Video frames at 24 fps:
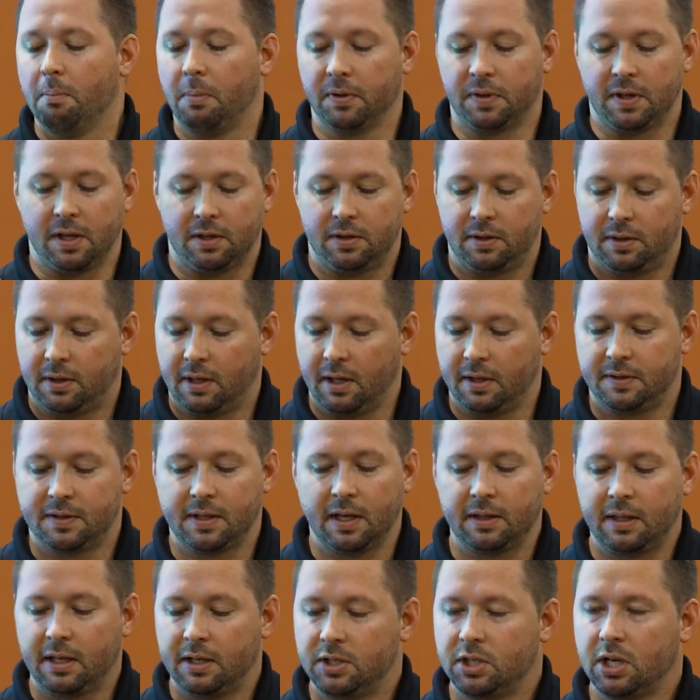But they, they
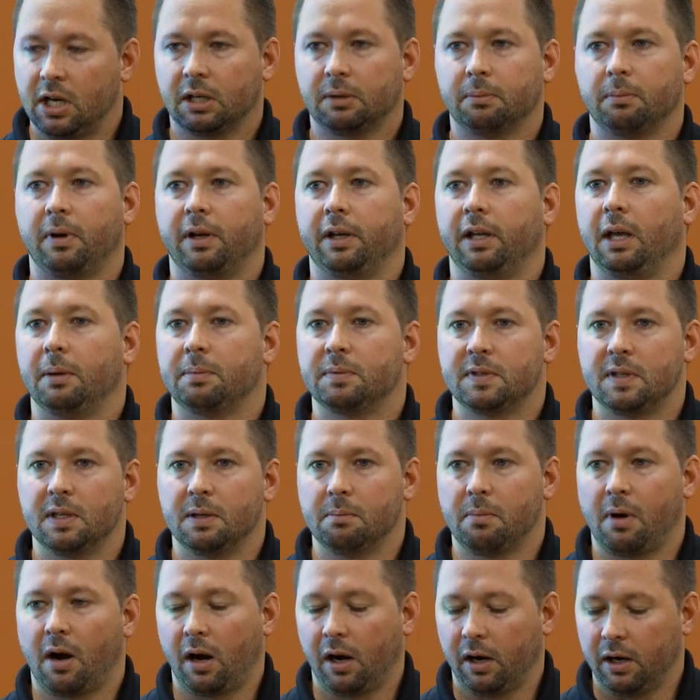said they checked my
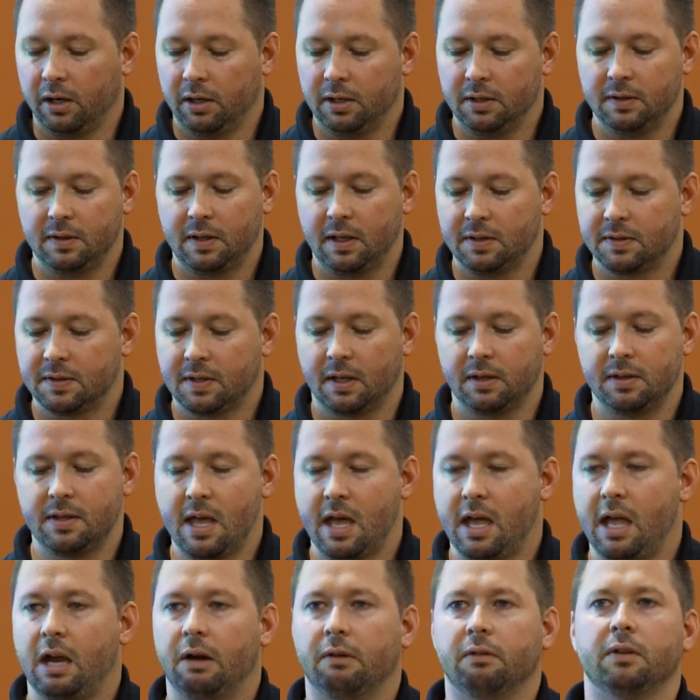Epstein Barr and they said
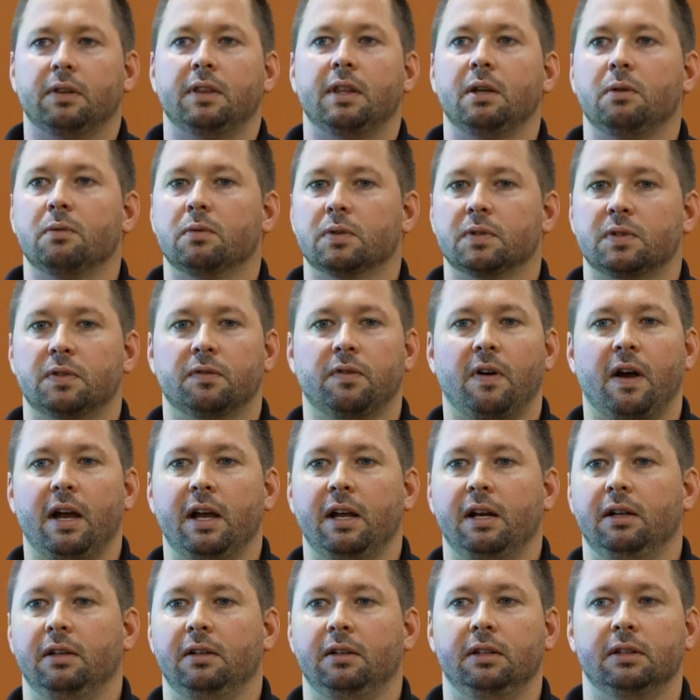that everything was
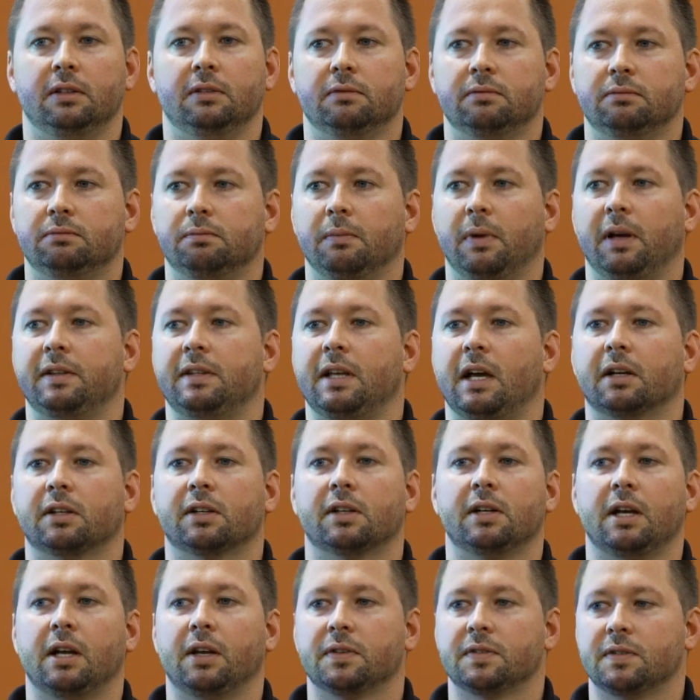fine. And my
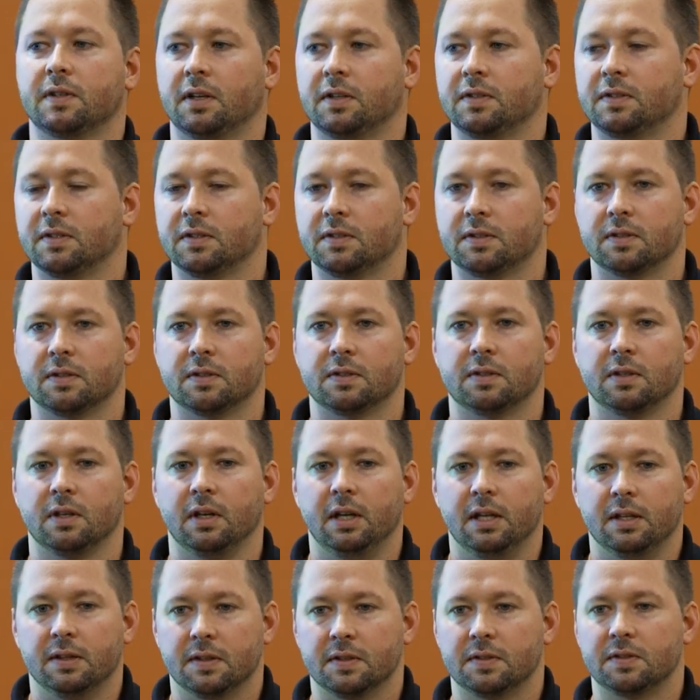doctor now says this is
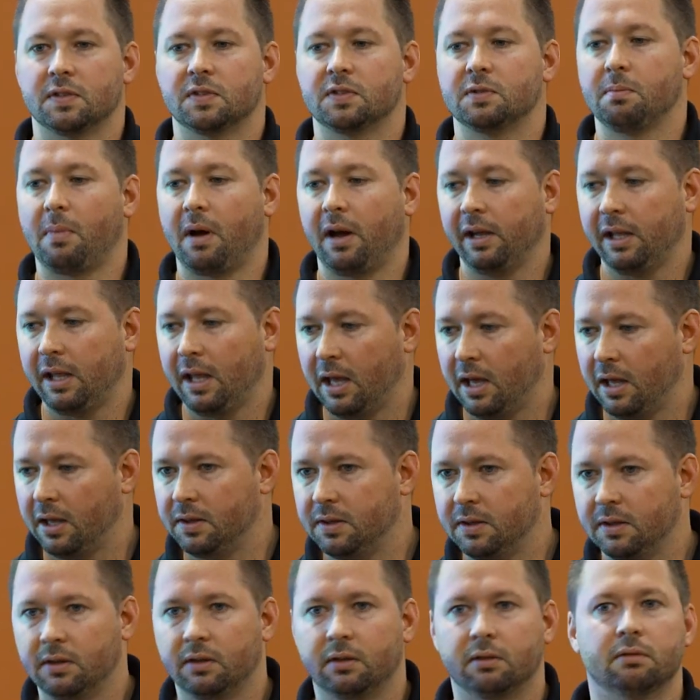this is my
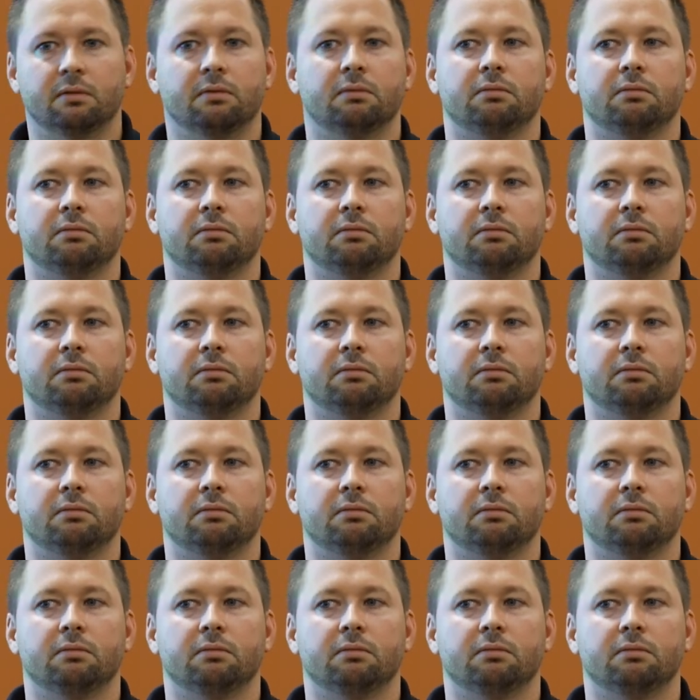head.